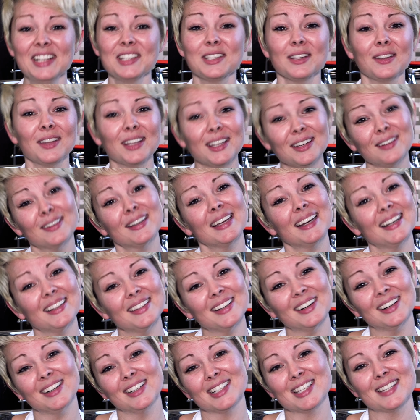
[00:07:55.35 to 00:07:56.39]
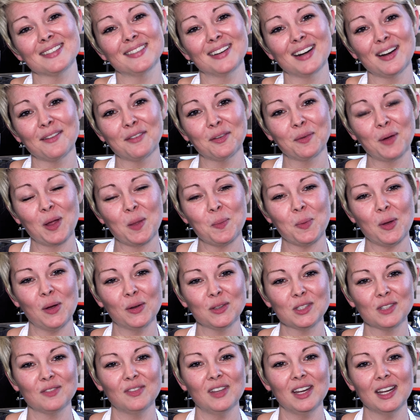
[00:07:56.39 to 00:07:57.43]
So that you get alerts whenever we
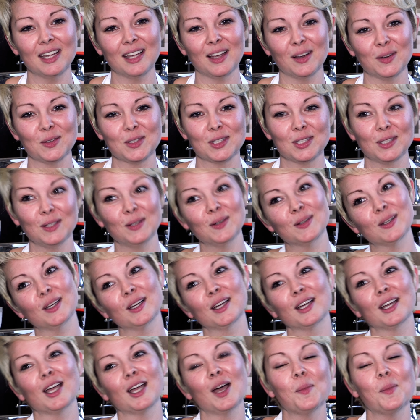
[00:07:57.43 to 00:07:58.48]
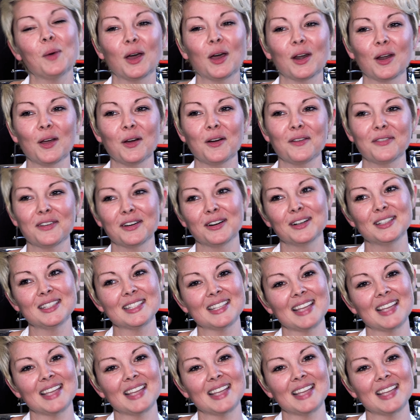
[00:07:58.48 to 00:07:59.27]
post videos, so you can come on over and